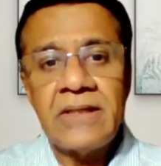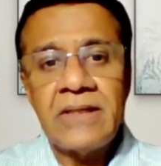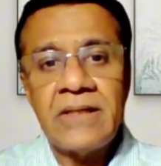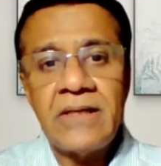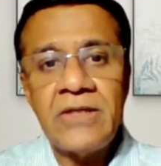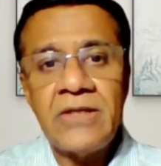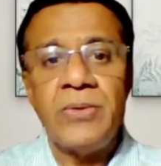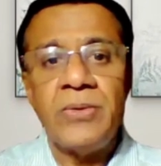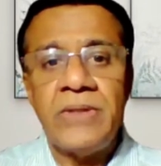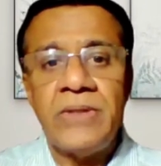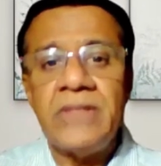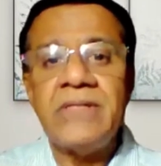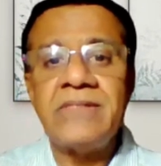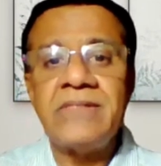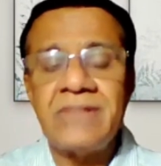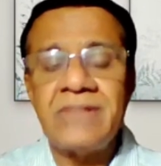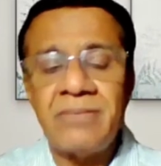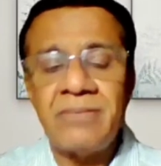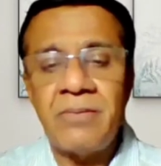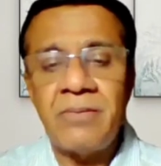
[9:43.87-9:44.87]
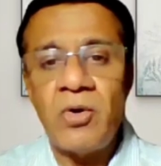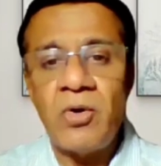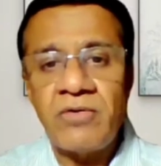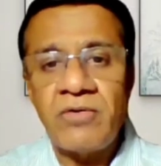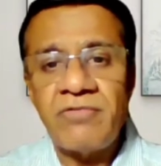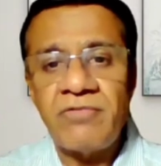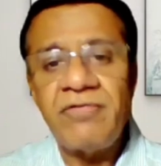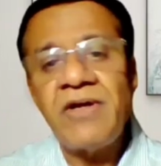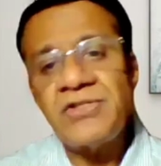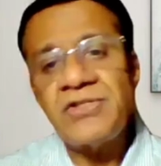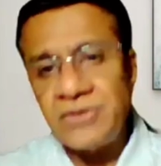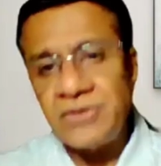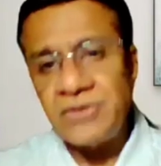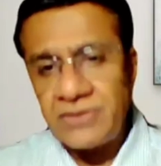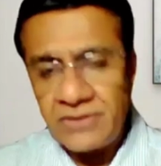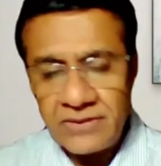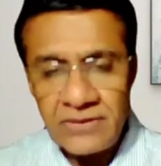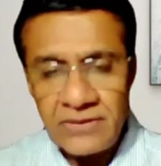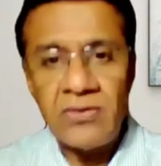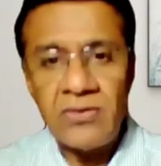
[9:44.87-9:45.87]
You needed some amount of fashion
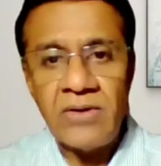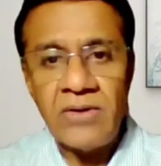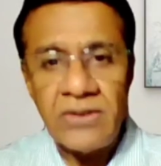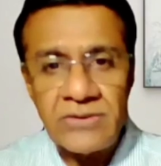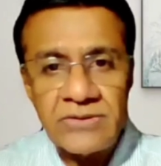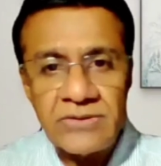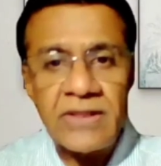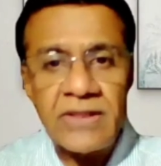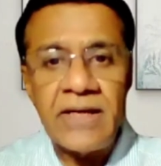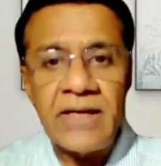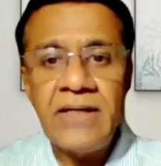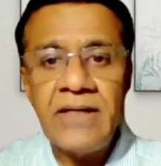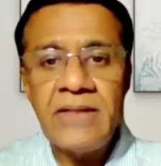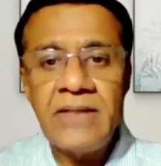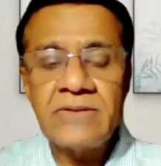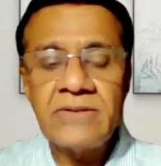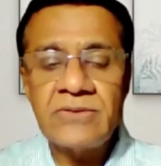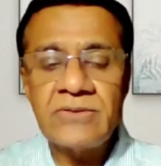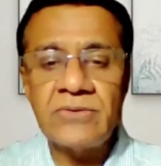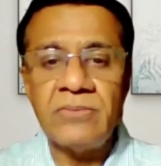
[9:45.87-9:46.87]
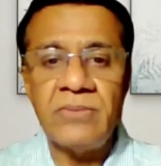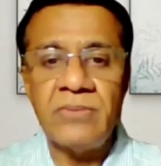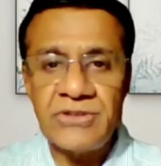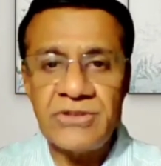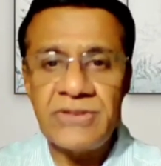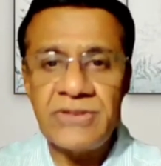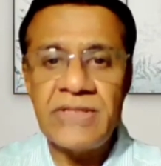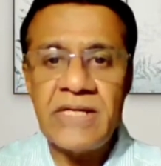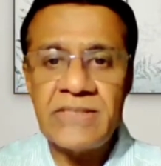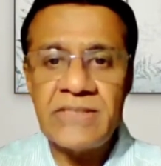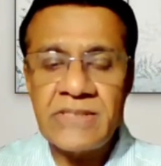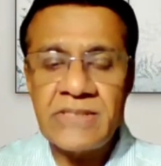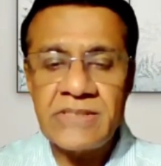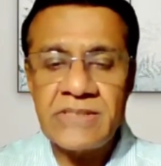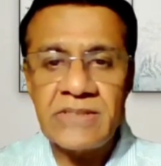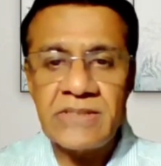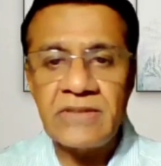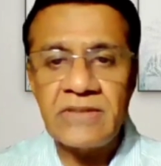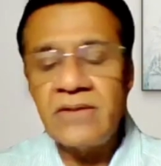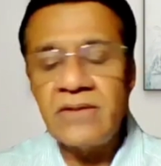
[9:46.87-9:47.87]
knowledge, right? So merchandisers
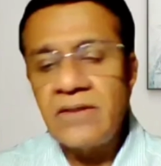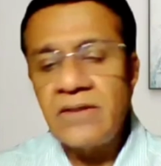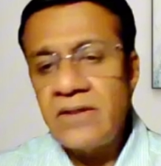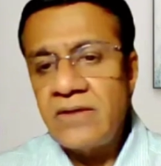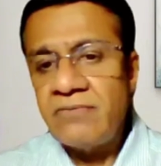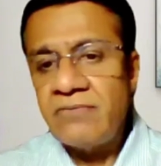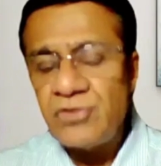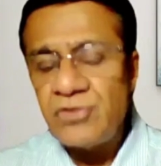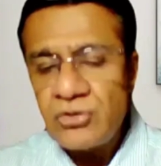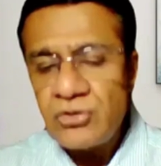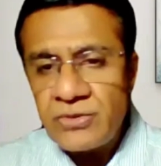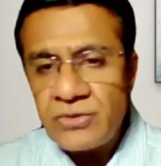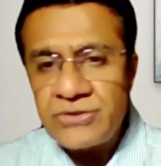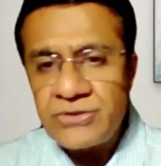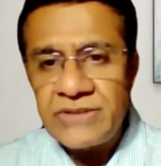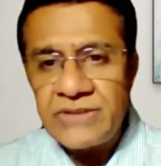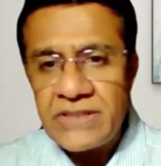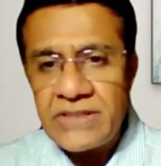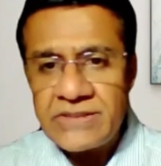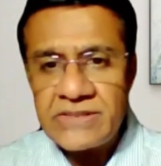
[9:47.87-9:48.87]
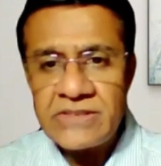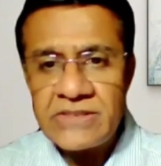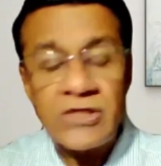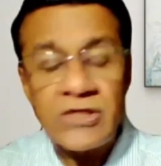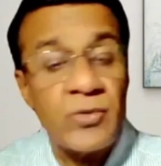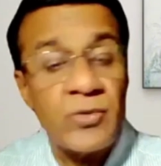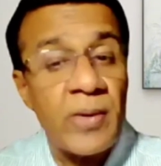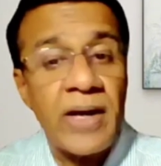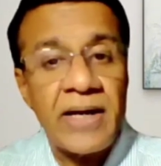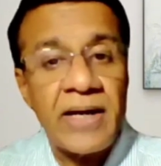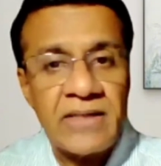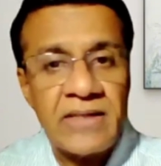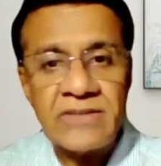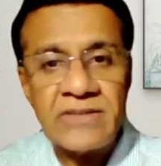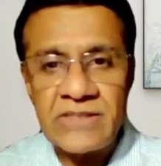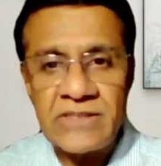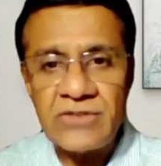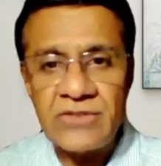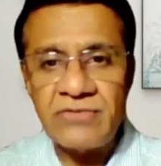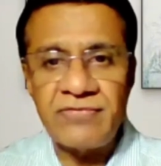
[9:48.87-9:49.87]
and visual merchandisers required the
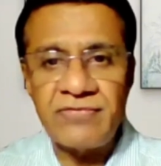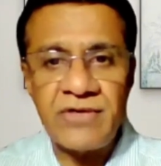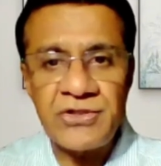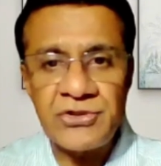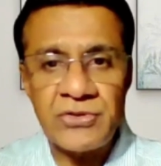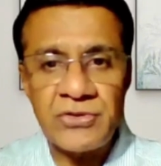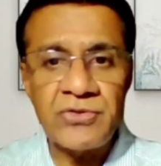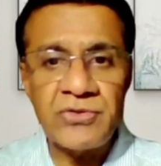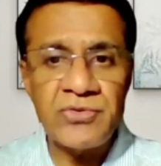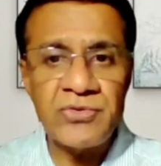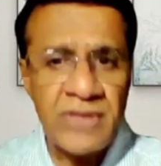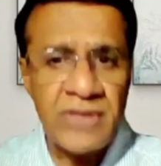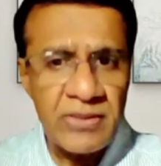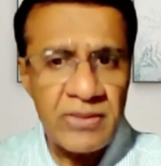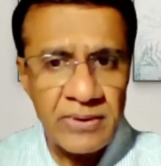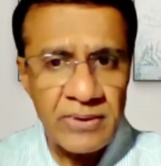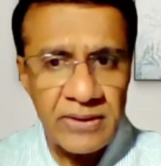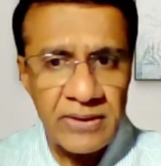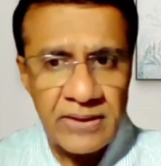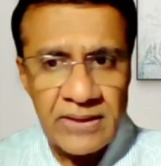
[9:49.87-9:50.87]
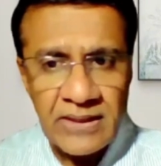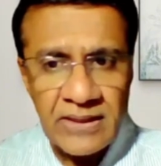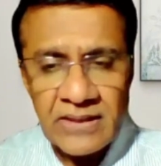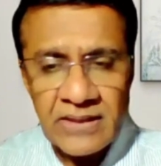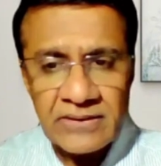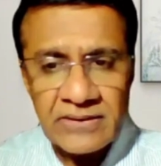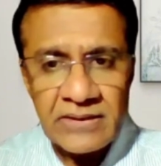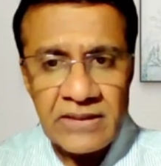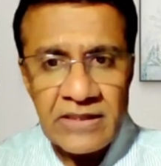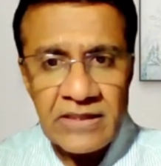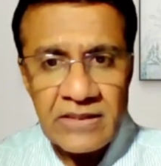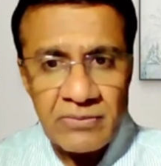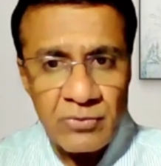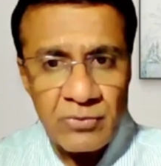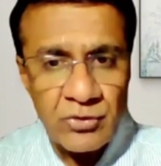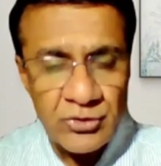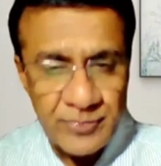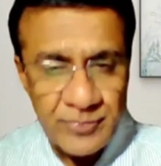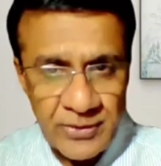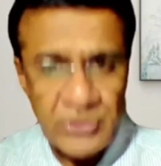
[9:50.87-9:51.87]
sense of fashion knowledge. So they were the little
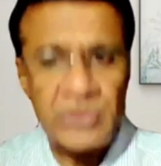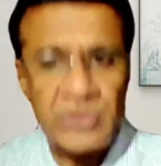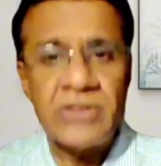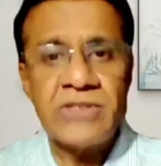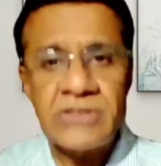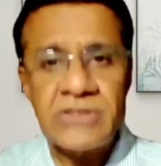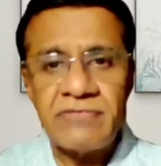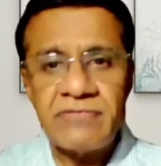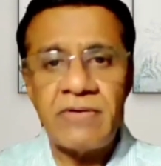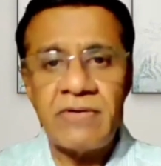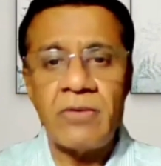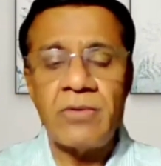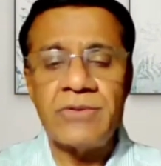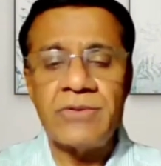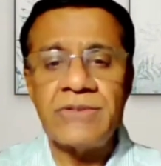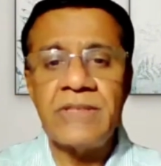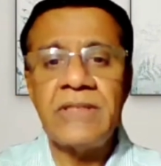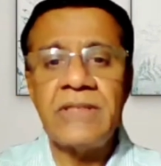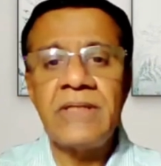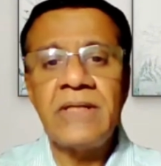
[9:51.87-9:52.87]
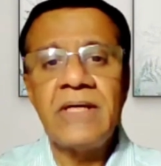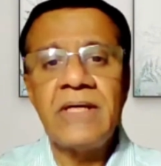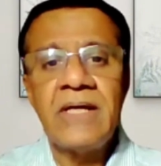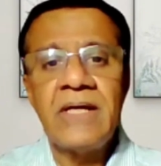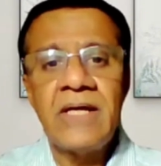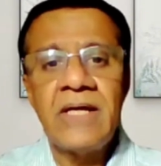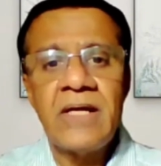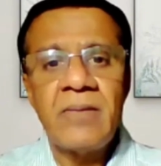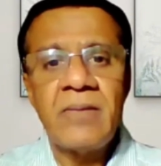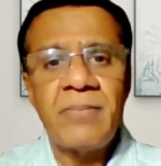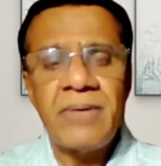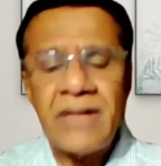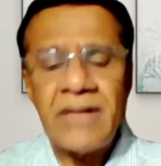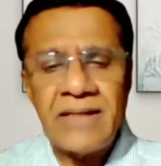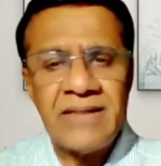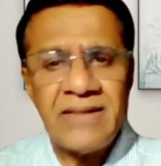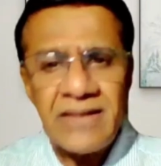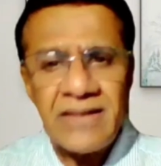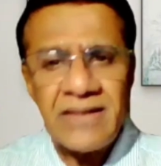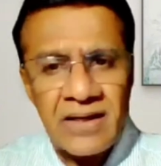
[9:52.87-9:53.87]
more specialists, if I would say. But I
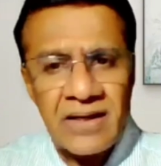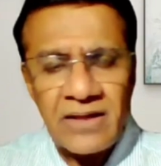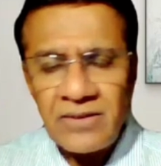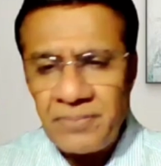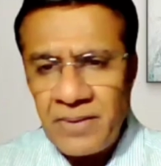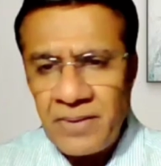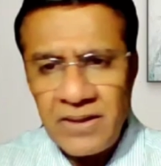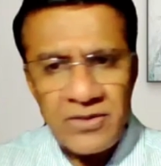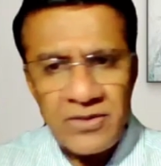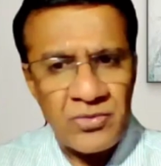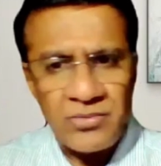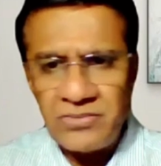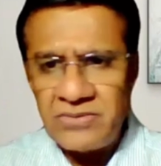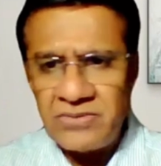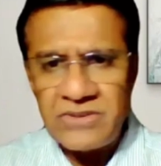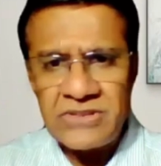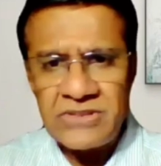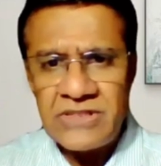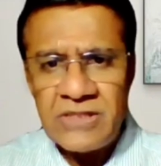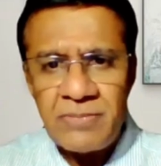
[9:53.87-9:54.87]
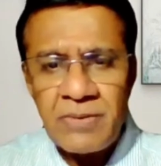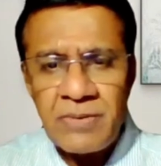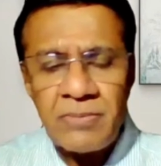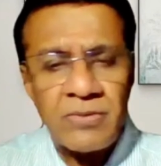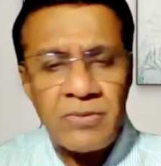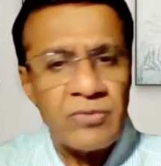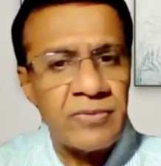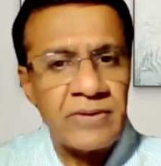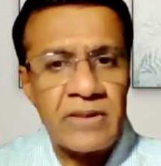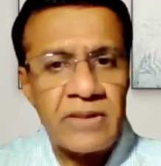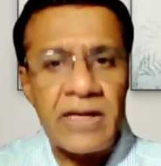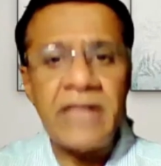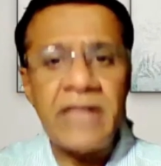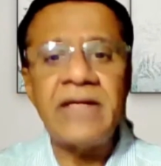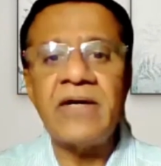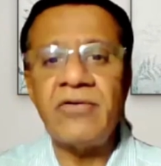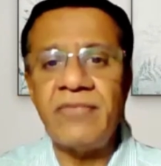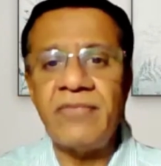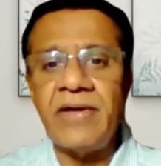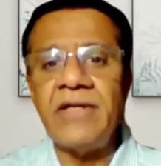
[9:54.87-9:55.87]
think the other part, you just need people with the right
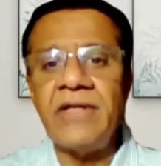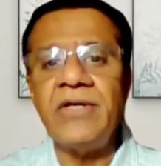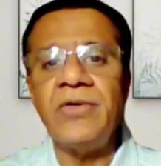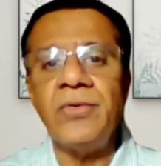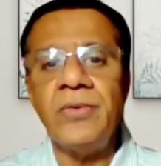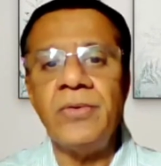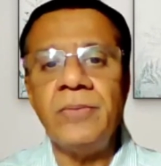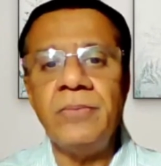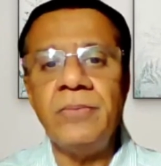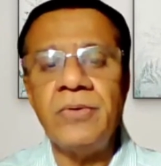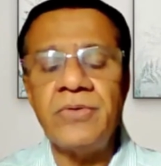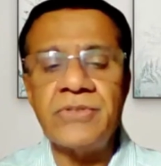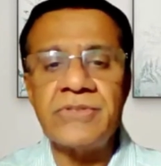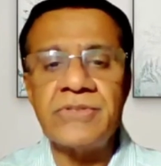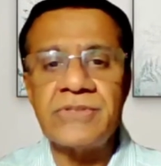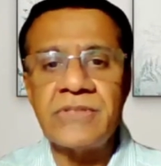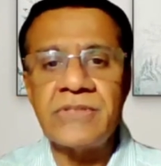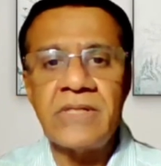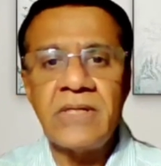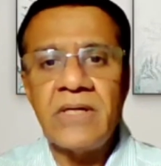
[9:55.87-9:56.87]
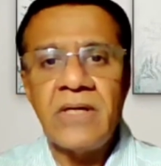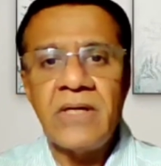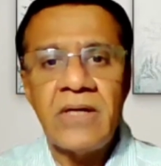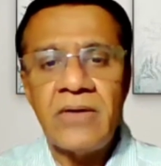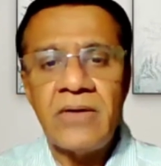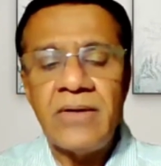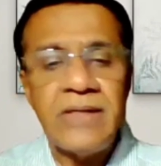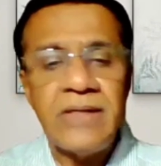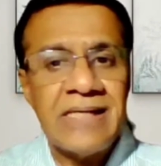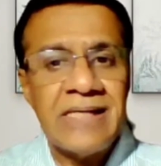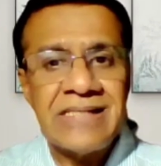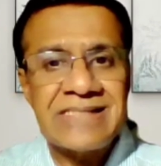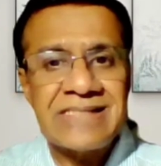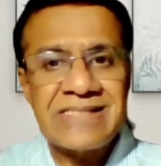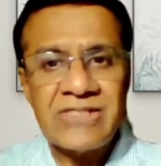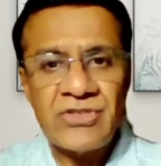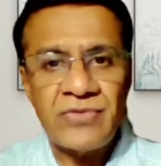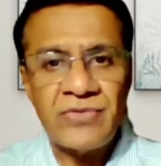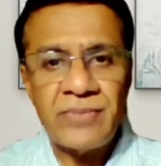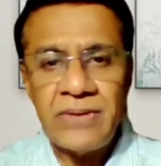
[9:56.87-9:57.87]
kind of attitude, because retail is
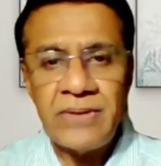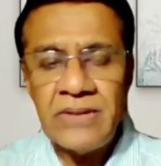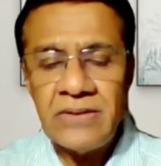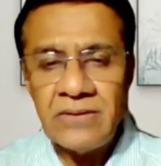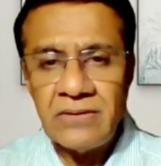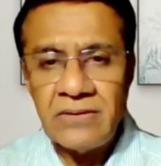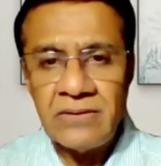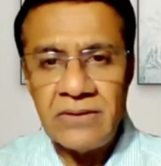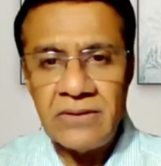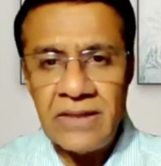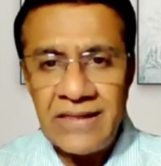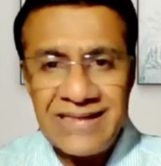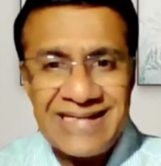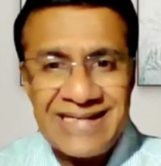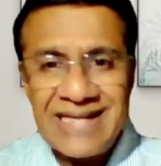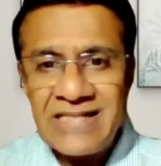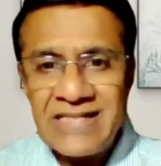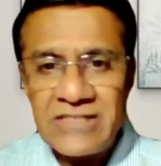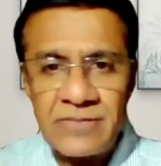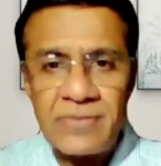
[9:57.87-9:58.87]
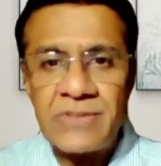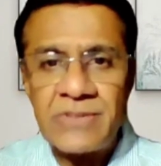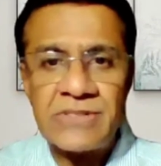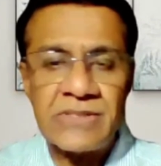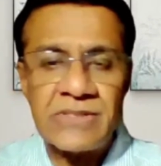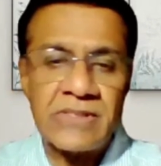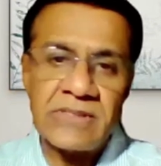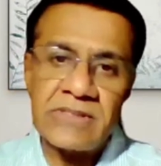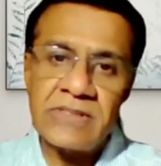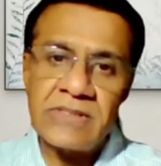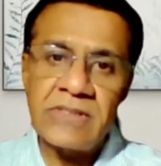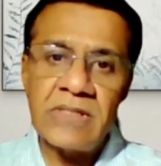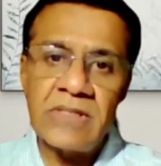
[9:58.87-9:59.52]
such a very intense business.